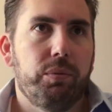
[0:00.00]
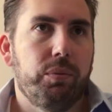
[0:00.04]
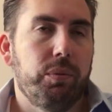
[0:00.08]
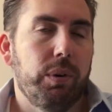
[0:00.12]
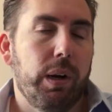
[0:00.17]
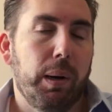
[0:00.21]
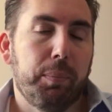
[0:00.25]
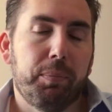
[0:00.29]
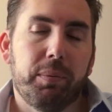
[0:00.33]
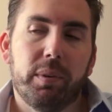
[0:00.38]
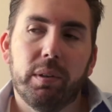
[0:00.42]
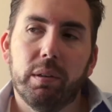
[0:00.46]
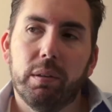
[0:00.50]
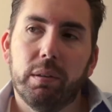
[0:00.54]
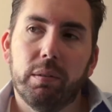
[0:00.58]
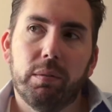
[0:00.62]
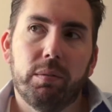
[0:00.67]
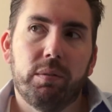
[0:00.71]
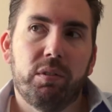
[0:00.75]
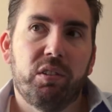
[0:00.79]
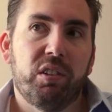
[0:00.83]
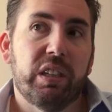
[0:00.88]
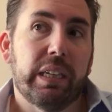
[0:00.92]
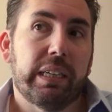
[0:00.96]
up to
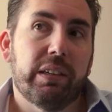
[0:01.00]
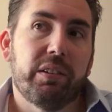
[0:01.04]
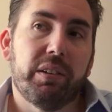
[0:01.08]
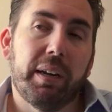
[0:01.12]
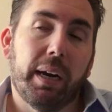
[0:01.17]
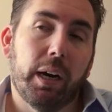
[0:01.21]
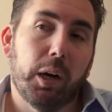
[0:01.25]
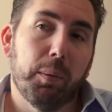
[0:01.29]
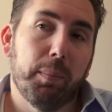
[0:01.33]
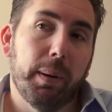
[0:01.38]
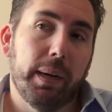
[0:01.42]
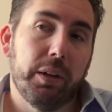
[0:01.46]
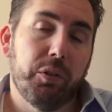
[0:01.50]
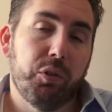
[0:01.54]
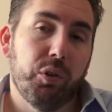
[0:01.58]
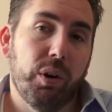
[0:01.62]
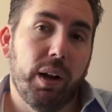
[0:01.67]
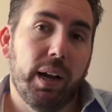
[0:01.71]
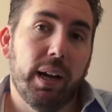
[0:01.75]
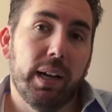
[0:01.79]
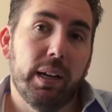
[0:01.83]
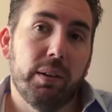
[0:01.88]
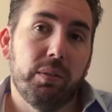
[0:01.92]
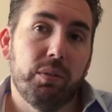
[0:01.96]
6 terabyte
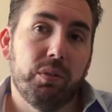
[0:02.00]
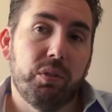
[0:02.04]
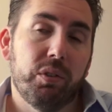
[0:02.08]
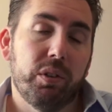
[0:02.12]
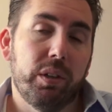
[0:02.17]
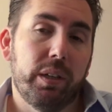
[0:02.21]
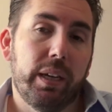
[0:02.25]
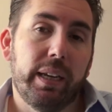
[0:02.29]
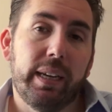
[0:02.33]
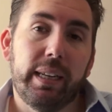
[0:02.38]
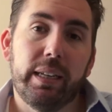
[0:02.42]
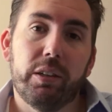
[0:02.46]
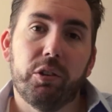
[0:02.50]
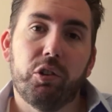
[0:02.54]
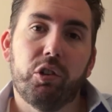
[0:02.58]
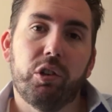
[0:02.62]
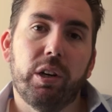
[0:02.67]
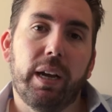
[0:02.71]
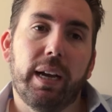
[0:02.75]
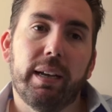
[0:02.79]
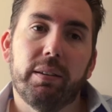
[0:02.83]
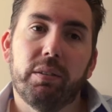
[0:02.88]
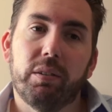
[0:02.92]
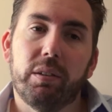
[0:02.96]
drives in each
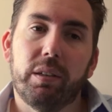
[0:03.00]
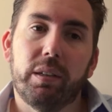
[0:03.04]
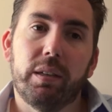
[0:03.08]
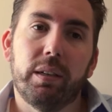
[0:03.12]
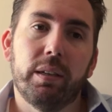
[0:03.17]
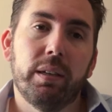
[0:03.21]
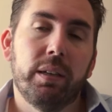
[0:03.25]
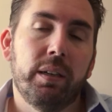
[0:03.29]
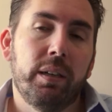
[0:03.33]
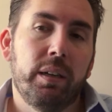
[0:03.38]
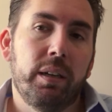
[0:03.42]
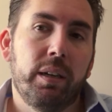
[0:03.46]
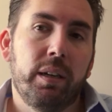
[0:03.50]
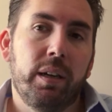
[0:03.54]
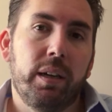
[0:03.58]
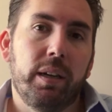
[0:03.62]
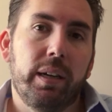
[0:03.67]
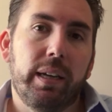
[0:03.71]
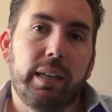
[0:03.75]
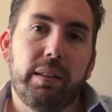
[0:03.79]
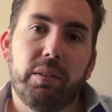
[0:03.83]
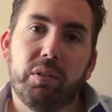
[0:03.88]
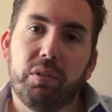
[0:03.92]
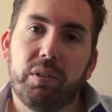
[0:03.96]
chassis
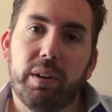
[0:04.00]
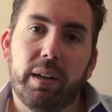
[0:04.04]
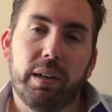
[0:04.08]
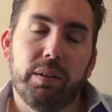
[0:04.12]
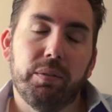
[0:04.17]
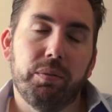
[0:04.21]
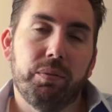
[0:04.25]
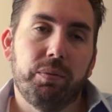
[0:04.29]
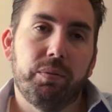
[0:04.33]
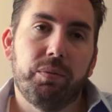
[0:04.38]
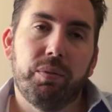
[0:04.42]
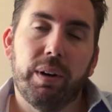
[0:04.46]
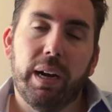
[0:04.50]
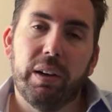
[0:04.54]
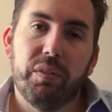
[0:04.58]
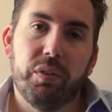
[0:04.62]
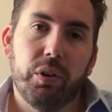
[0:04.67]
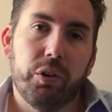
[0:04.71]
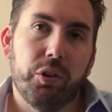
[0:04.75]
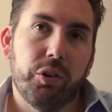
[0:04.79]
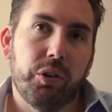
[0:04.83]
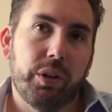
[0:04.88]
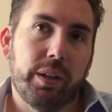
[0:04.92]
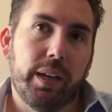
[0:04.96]
instead of
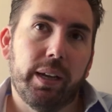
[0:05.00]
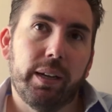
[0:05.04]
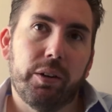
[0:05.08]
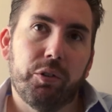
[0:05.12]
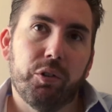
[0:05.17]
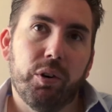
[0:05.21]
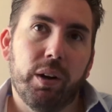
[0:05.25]
500 gig